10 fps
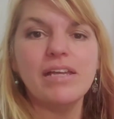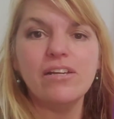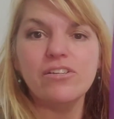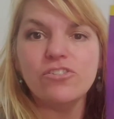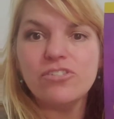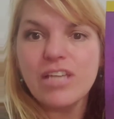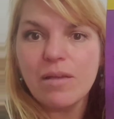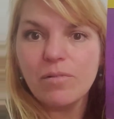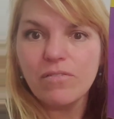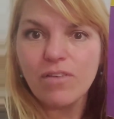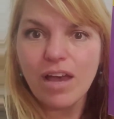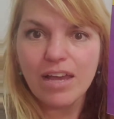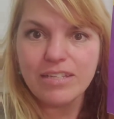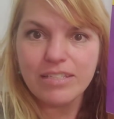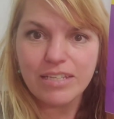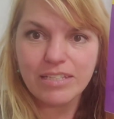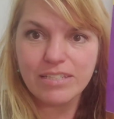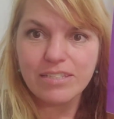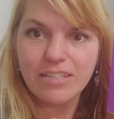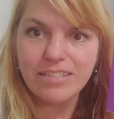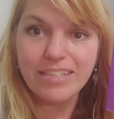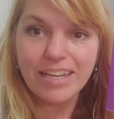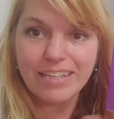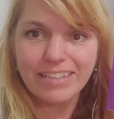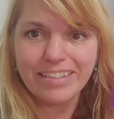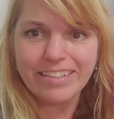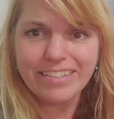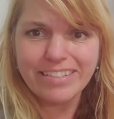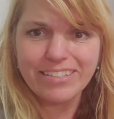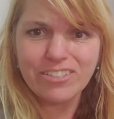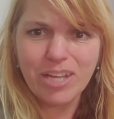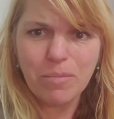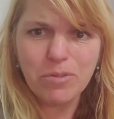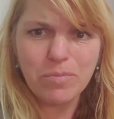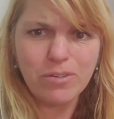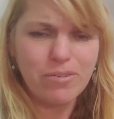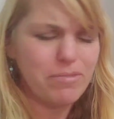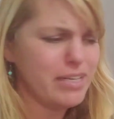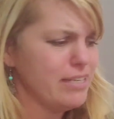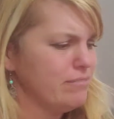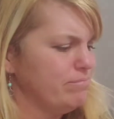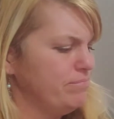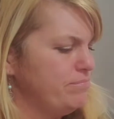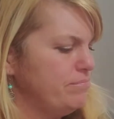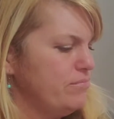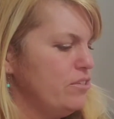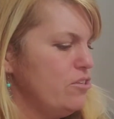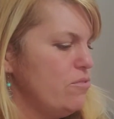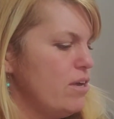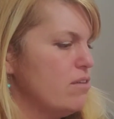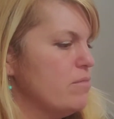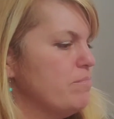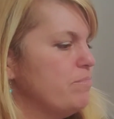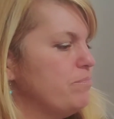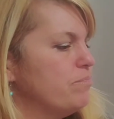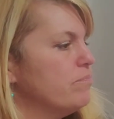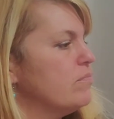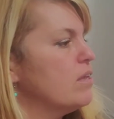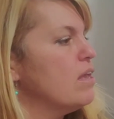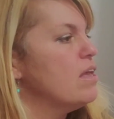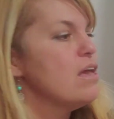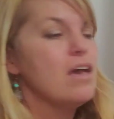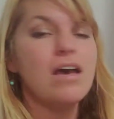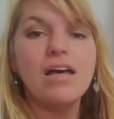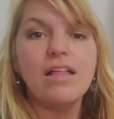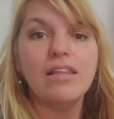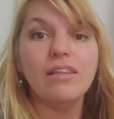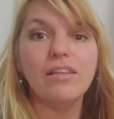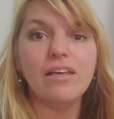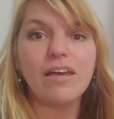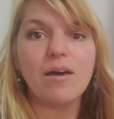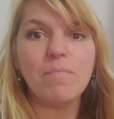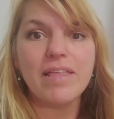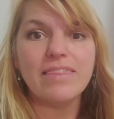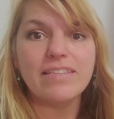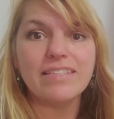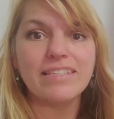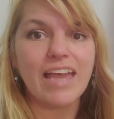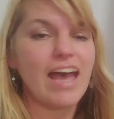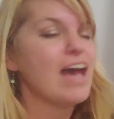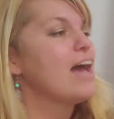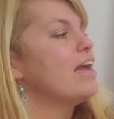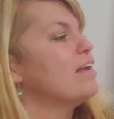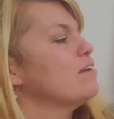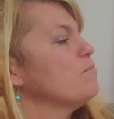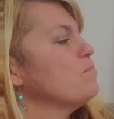Here's your table of contents. Technically, this is a chapter book we're reading. You're welcome. Look up at the sky.